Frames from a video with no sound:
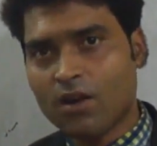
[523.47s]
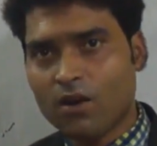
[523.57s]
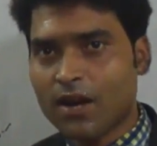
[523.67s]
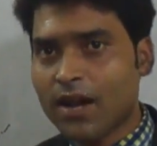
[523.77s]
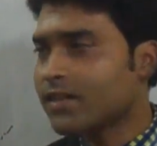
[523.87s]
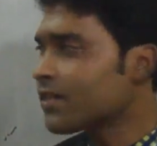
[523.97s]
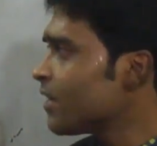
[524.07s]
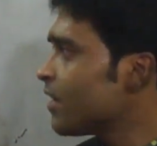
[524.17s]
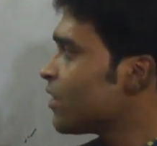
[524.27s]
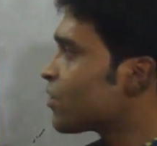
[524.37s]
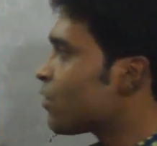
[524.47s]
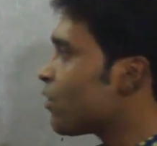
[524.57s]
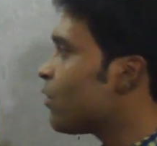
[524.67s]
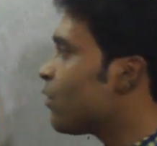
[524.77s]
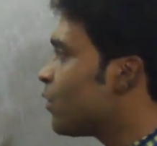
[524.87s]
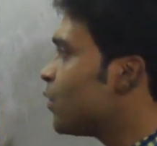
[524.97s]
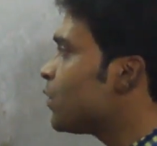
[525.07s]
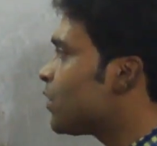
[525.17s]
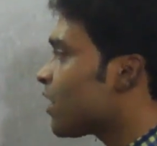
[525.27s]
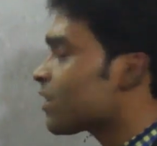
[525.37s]
All right. So
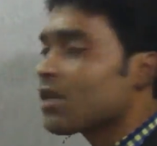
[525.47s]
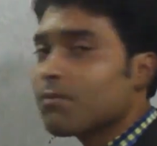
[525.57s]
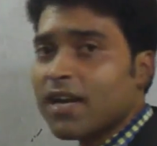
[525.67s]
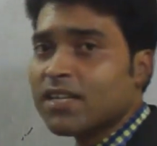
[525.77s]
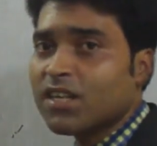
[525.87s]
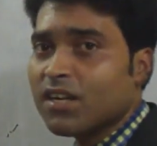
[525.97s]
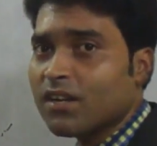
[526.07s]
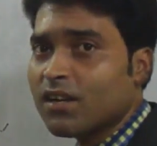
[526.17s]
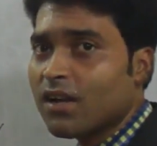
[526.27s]
who does some action?